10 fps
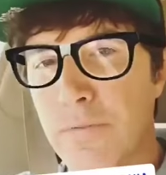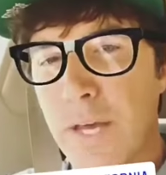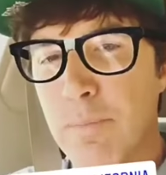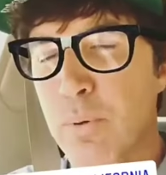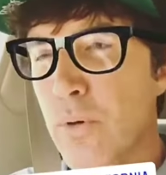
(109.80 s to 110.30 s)

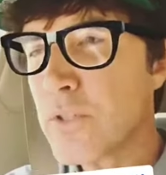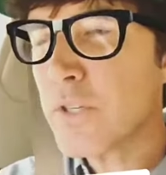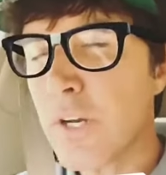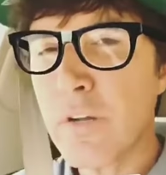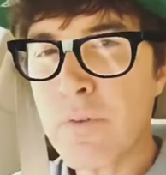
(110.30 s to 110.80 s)
that
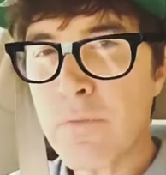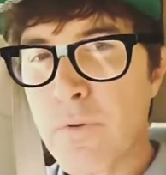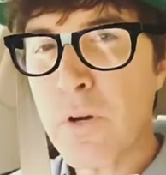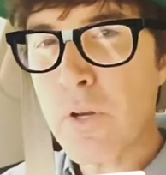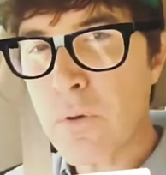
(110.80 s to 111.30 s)
portion of your
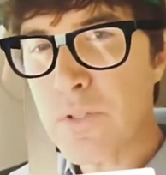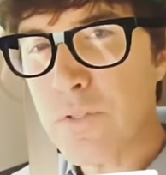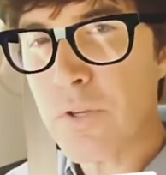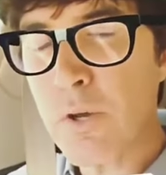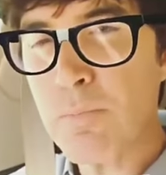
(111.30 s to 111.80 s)
photo is
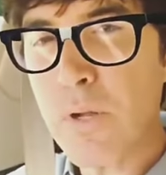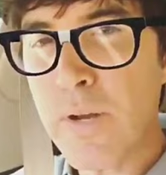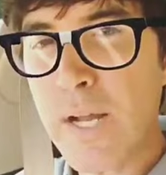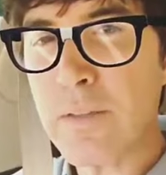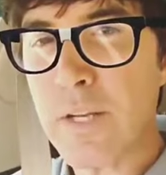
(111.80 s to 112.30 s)
so
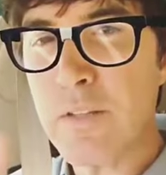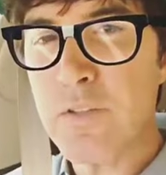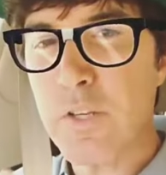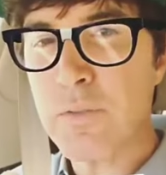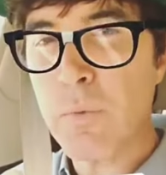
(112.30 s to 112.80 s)
blown out that
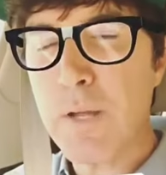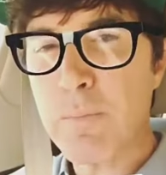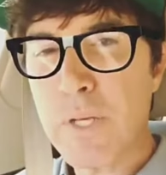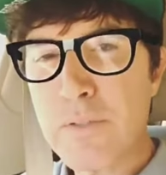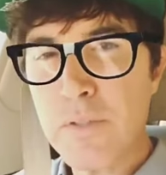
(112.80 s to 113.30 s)
it's just white
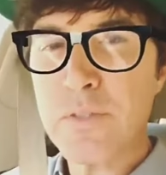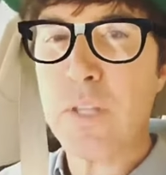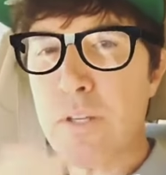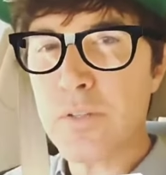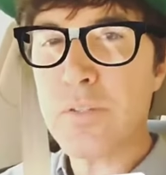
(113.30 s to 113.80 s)
pixels,
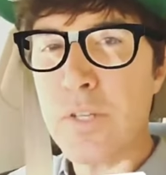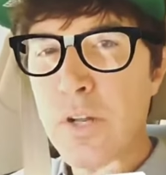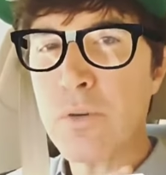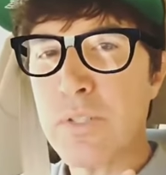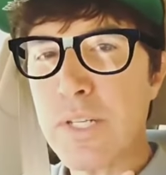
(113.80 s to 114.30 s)
then you'll see
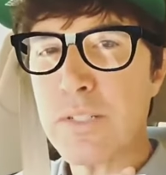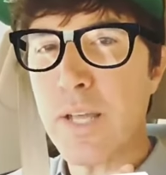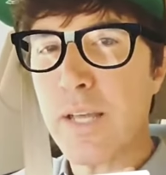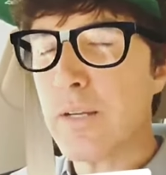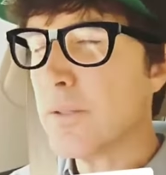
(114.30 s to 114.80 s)
no
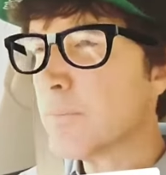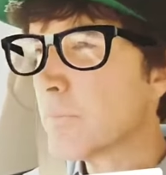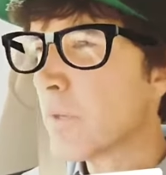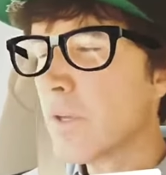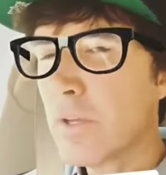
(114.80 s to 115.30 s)
detail,
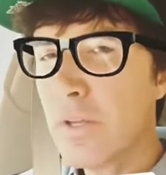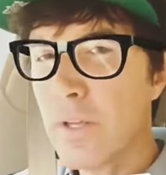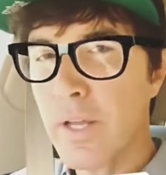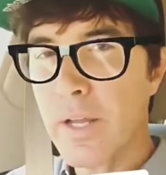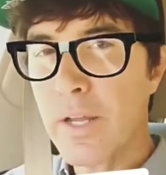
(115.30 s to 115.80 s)

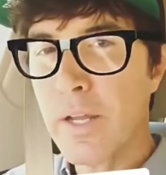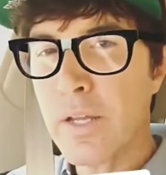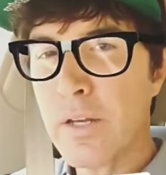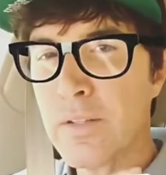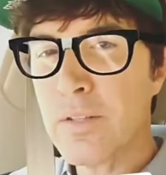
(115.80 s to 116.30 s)

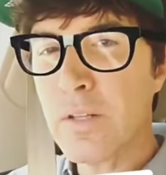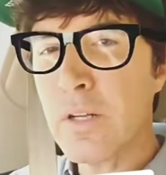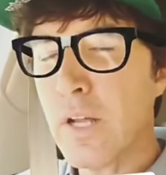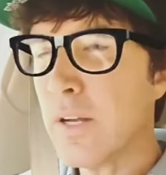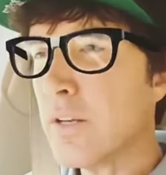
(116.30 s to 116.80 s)
and it's a
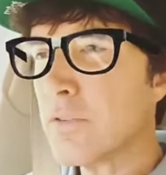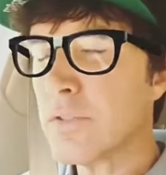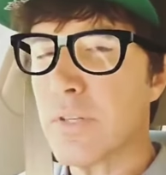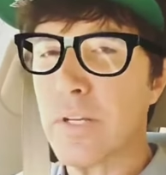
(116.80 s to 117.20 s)
little uninteresting.